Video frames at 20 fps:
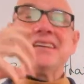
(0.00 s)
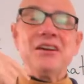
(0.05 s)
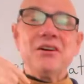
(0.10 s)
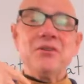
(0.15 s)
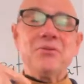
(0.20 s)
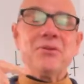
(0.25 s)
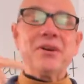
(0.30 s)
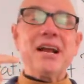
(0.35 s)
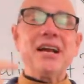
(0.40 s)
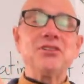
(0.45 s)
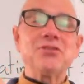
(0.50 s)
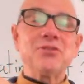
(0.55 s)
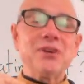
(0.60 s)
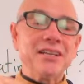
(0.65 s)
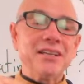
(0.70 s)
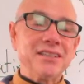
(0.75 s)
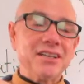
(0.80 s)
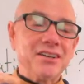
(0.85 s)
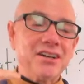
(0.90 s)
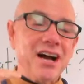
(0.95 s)
when I
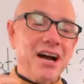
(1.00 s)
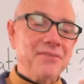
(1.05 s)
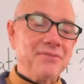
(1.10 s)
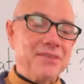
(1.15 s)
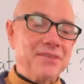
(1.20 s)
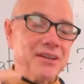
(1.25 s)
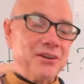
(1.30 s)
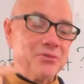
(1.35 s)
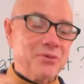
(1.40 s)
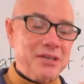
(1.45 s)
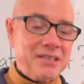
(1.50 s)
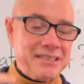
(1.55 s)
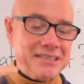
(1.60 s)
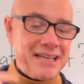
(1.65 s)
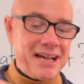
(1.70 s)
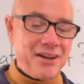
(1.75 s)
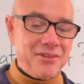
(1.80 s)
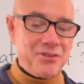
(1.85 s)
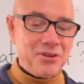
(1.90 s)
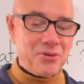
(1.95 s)
drank the coffee, it went
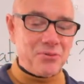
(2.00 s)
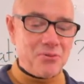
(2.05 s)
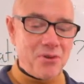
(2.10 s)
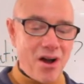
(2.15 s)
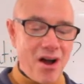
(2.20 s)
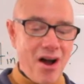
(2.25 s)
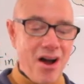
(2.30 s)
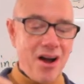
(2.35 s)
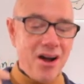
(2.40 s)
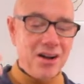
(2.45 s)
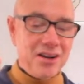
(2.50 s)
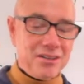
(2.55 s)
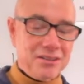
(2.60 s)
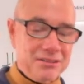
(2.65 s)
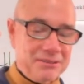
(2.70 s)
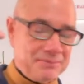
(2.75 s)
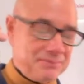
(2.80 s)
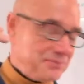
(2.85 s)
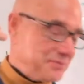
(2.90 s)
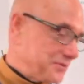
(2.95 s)
down the wrong,
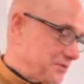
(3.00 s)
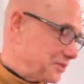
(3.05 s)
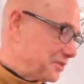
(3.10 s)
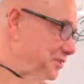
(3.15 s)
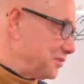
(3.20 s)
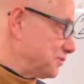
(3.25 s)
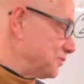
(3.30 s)
the